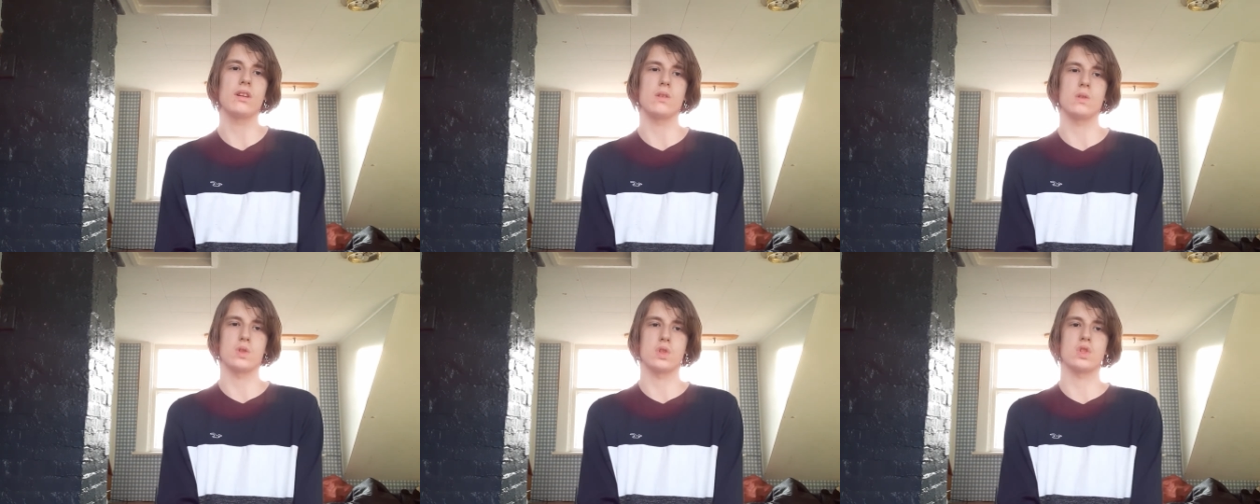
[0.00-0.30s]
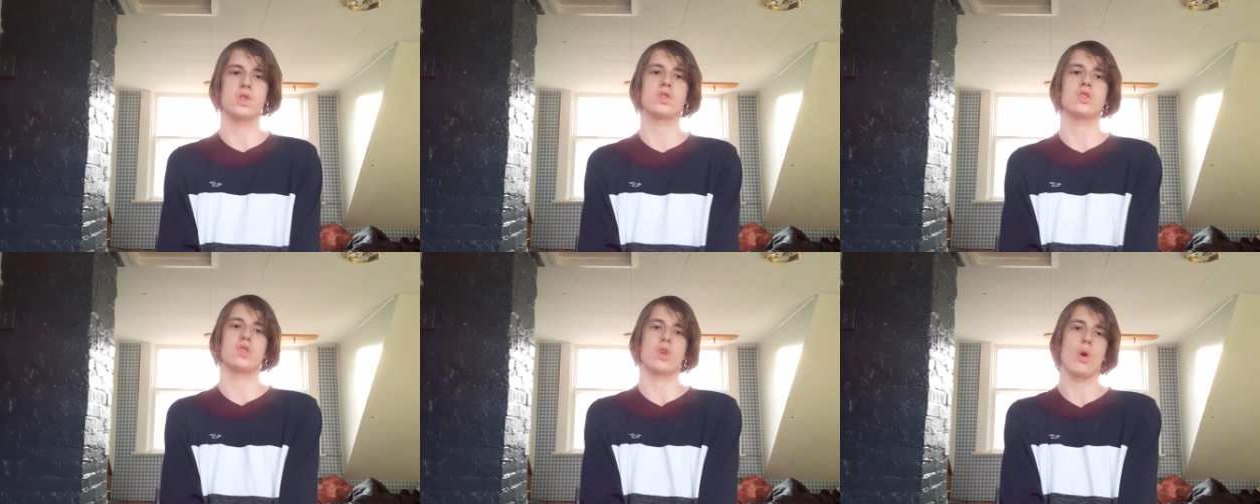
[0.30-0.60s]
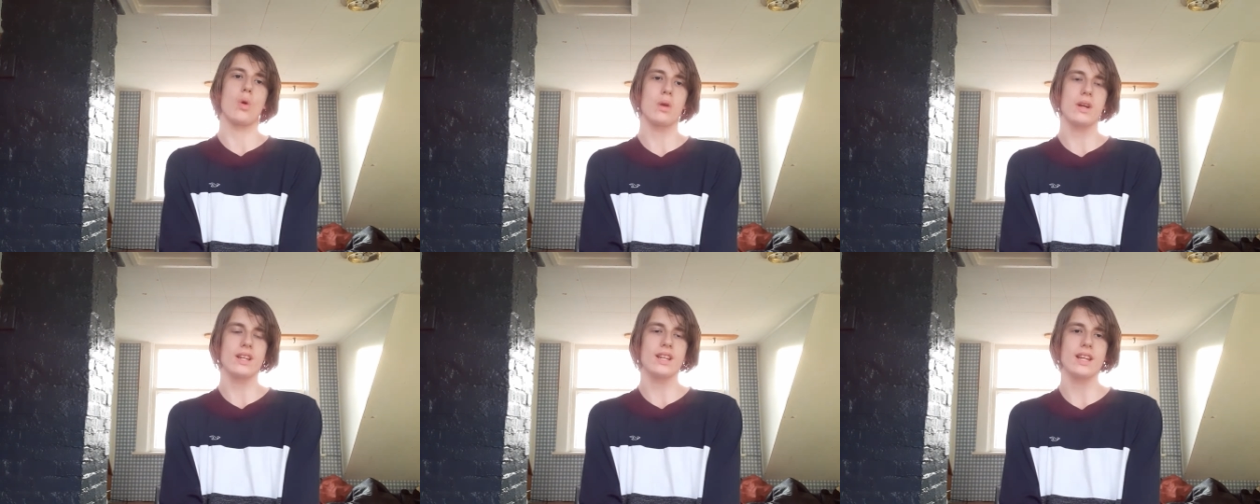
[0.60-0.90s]
It will
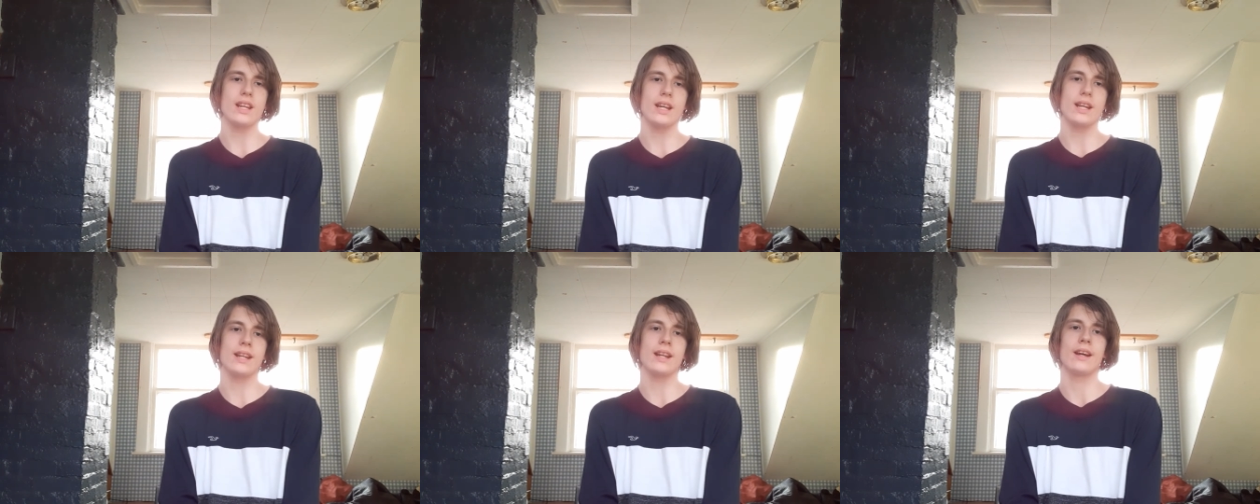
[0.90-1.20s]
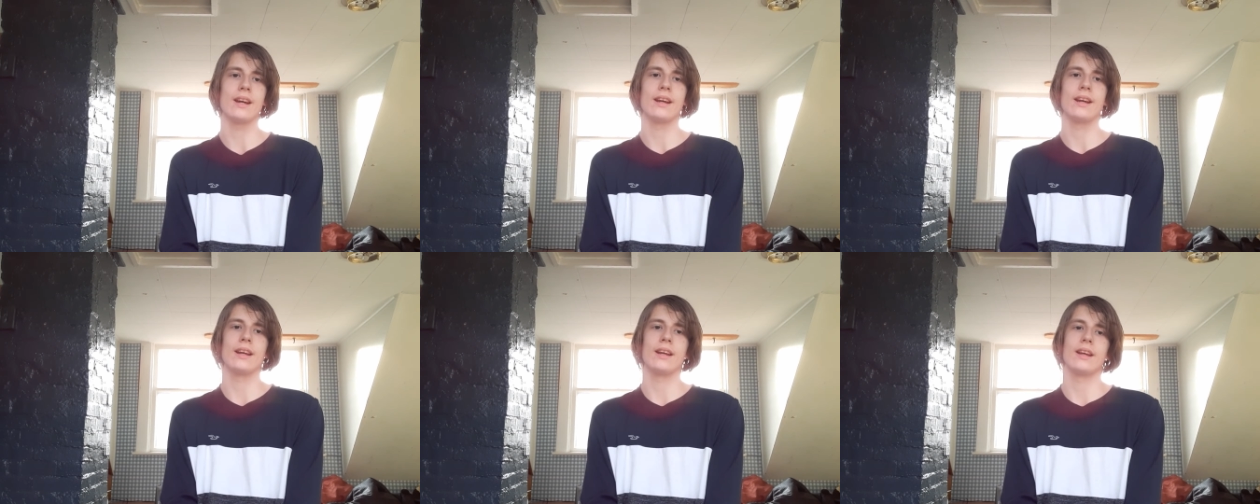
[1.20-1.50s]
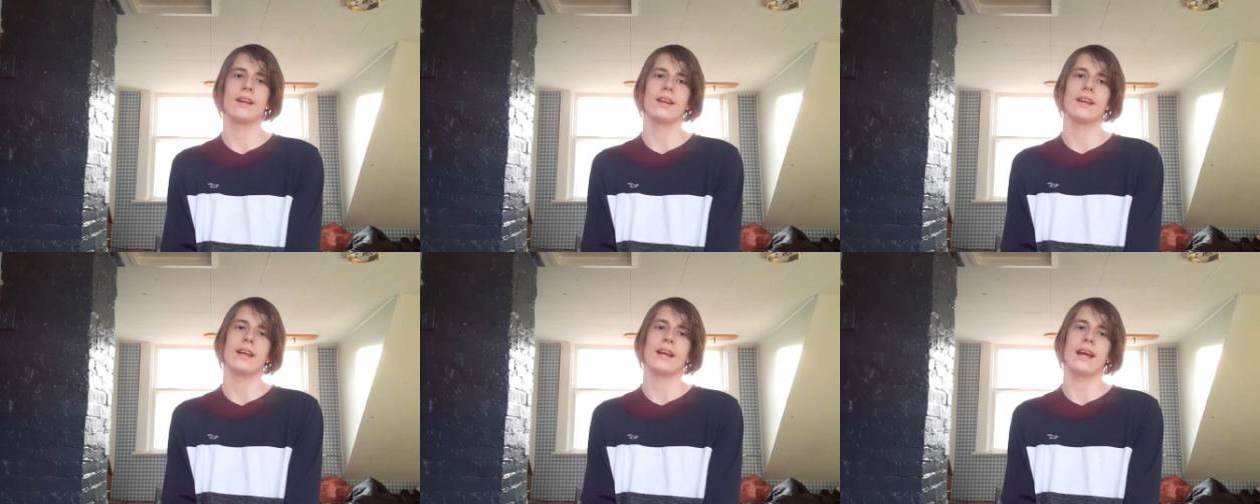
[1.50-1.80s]
so indeed
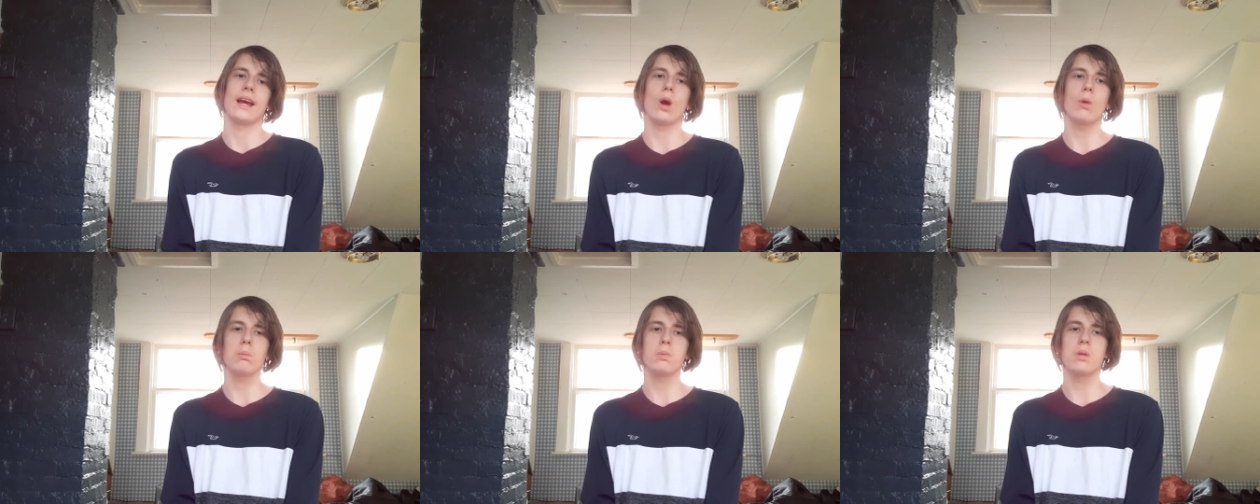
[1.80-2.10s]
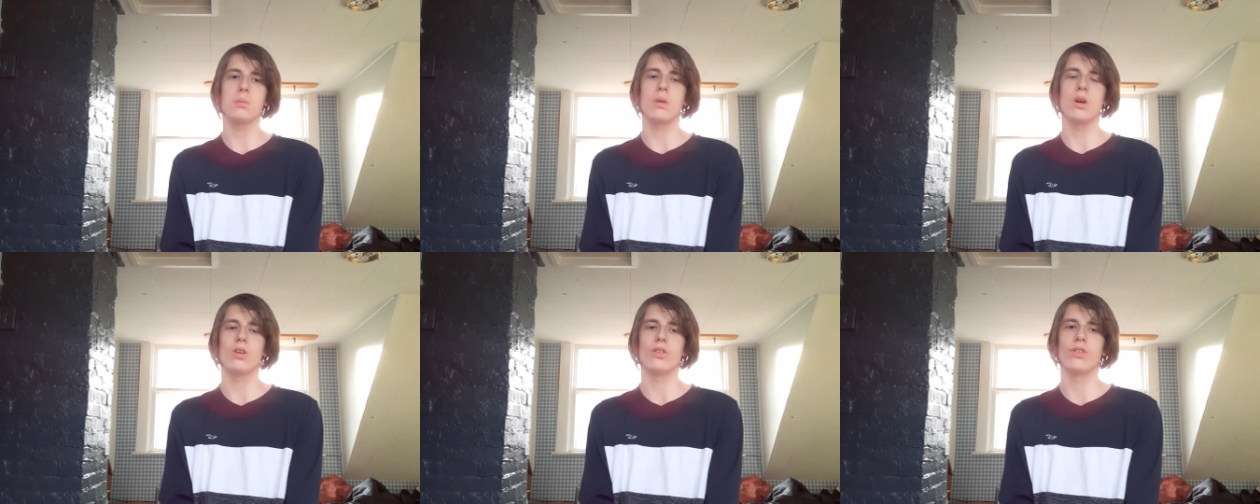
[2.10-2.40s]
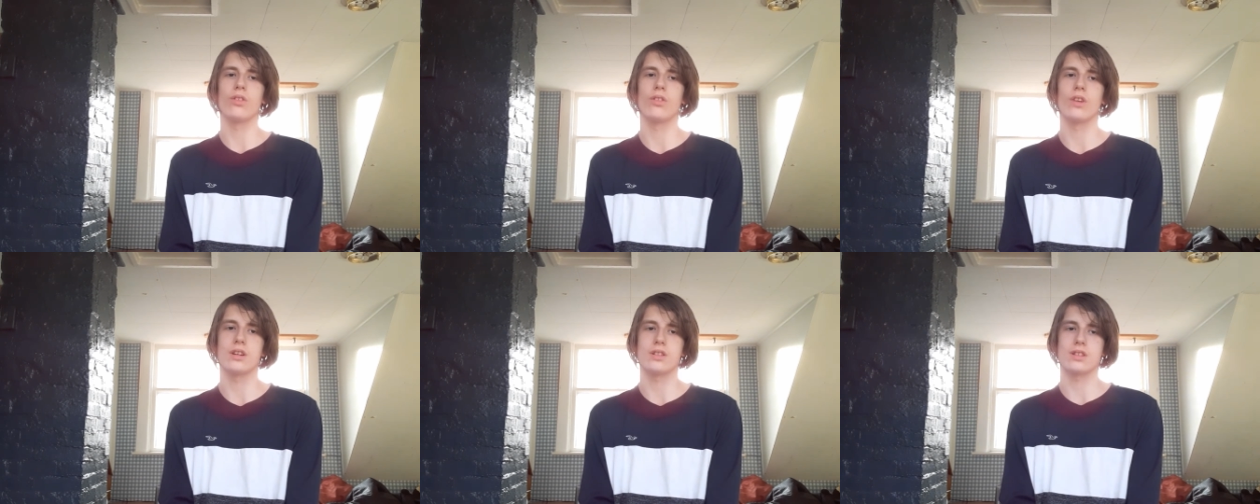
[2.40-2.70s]
help the
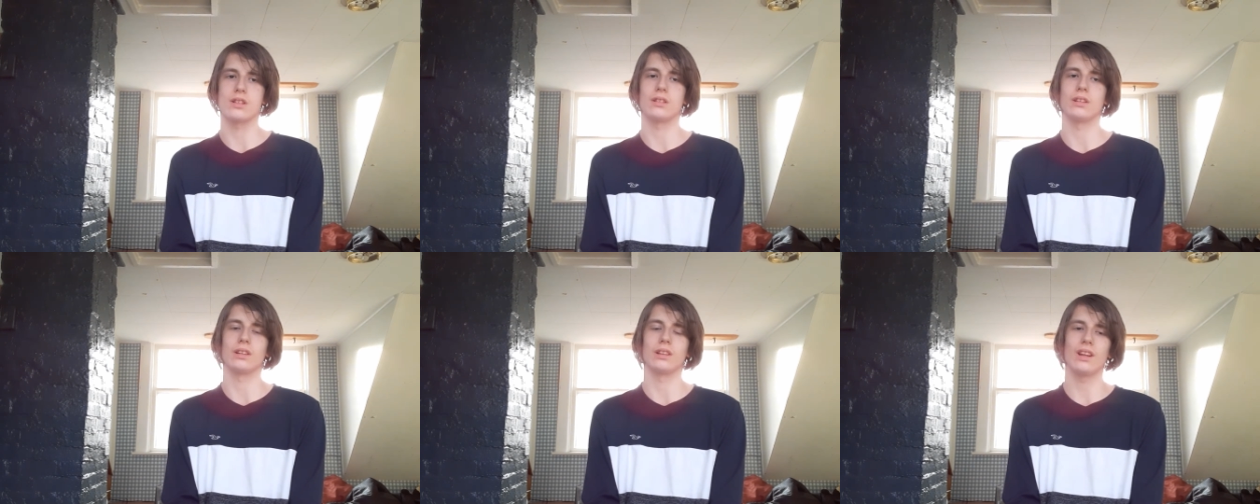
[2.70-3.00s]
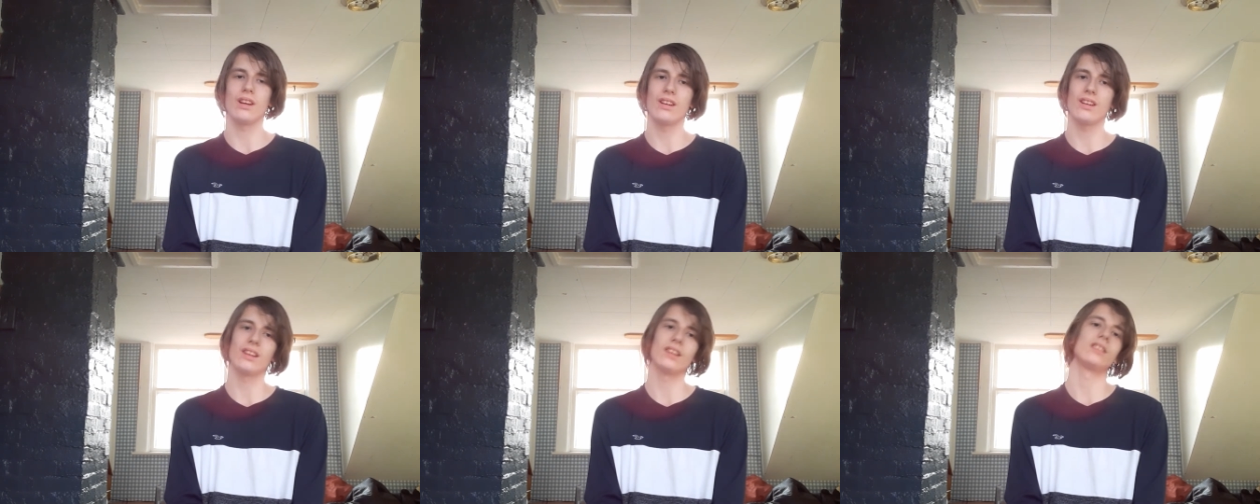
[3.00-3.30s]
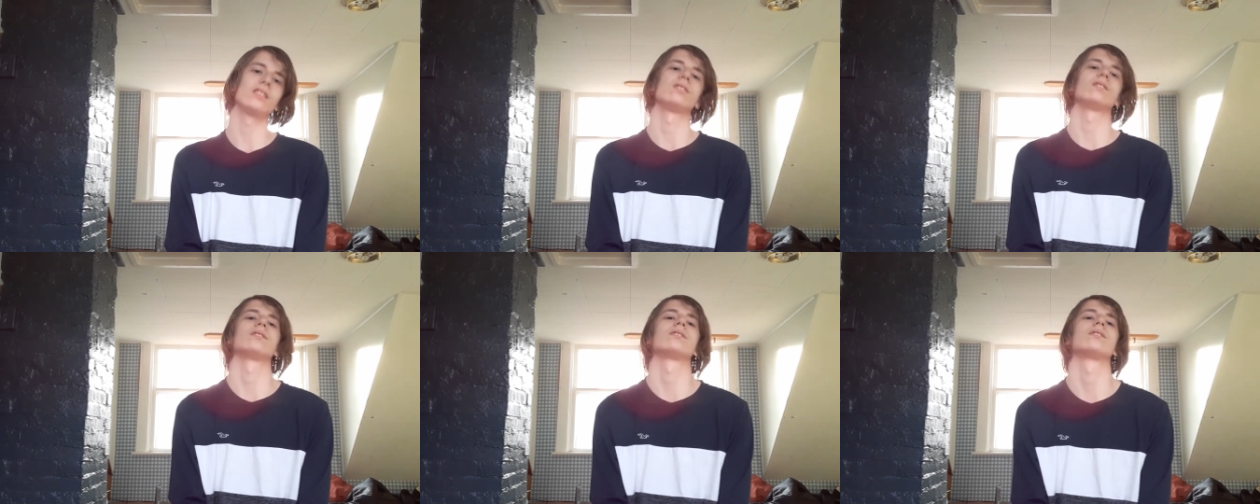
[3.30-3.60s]
both of us out a lot.